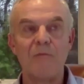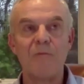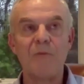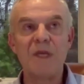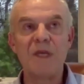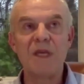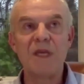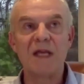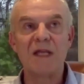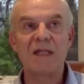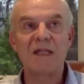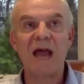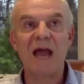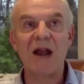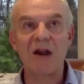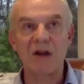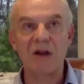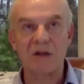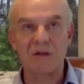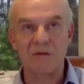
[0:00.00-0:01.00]
be a
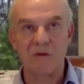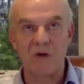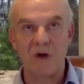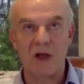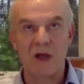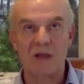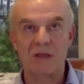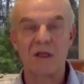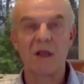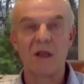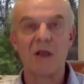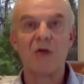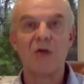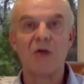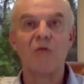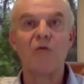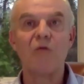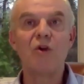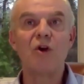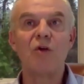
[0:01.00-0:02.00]
target for us.
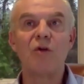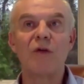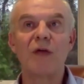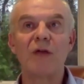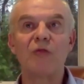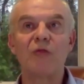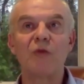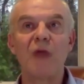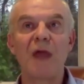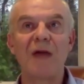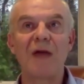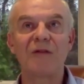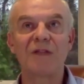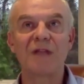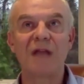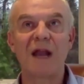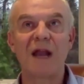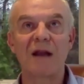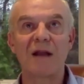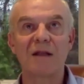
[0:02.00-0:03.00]
We know that we have
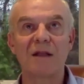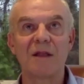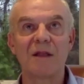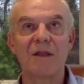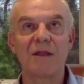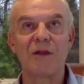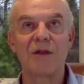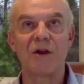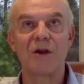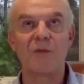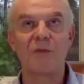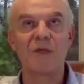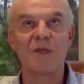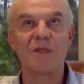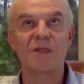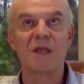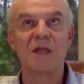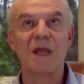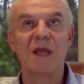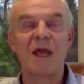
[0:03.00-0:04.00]
targeted
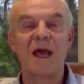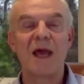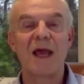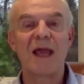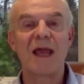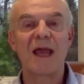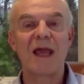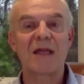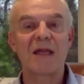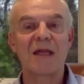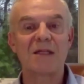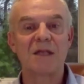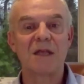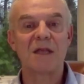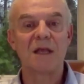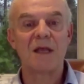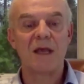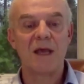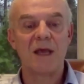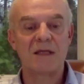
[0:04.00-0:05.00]
therapies
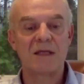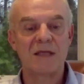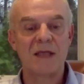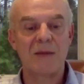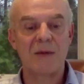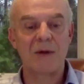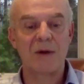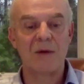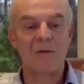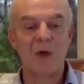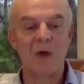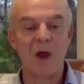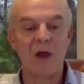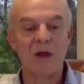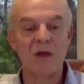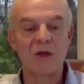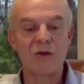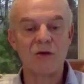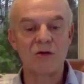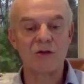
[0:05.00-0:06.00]
against several
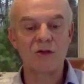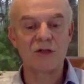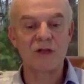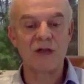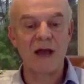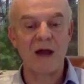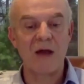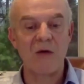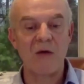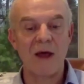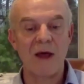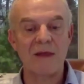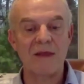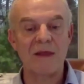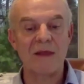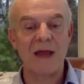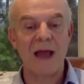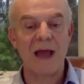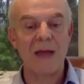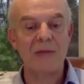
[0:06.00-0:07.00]
molecules now, and
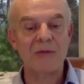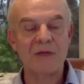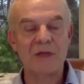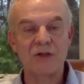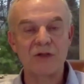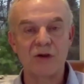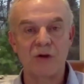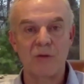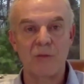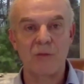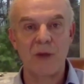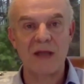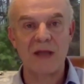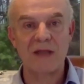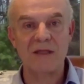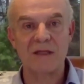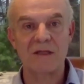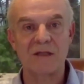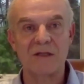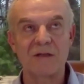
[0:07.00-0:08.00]
the absence or
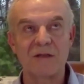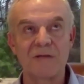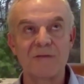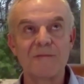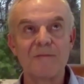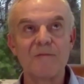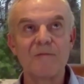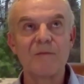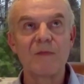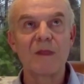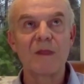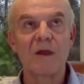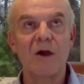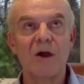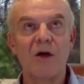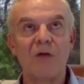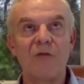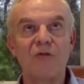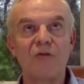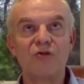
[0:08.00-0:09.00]
presence
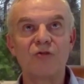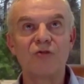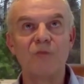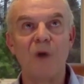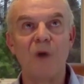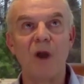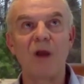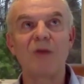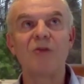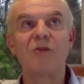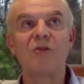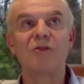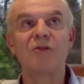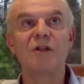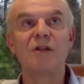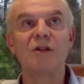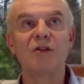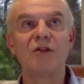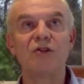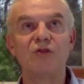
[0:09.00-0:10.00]
of those molecules
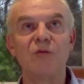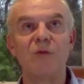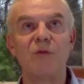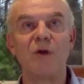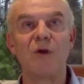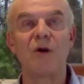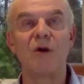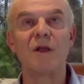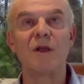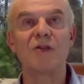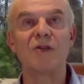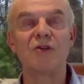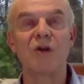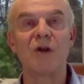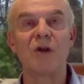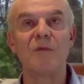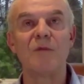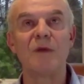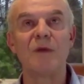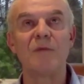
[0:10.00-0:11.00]
in the tumor is
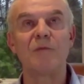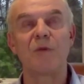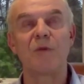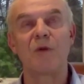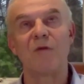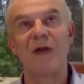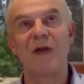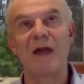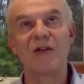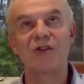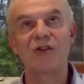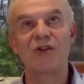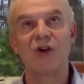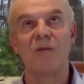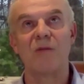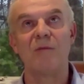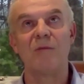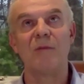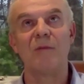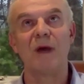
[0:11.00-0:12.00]
going to provide
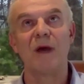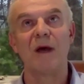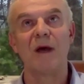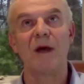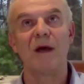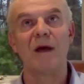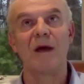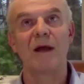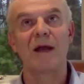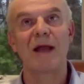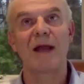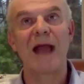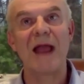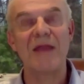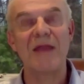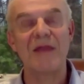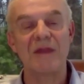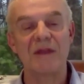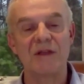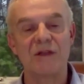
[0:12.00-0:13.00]
some
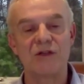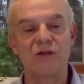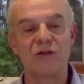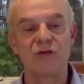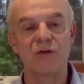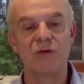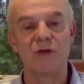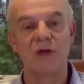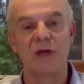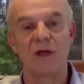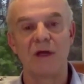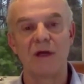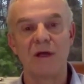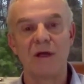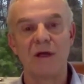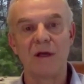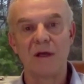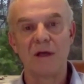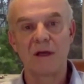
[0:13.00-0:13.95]
guidance to the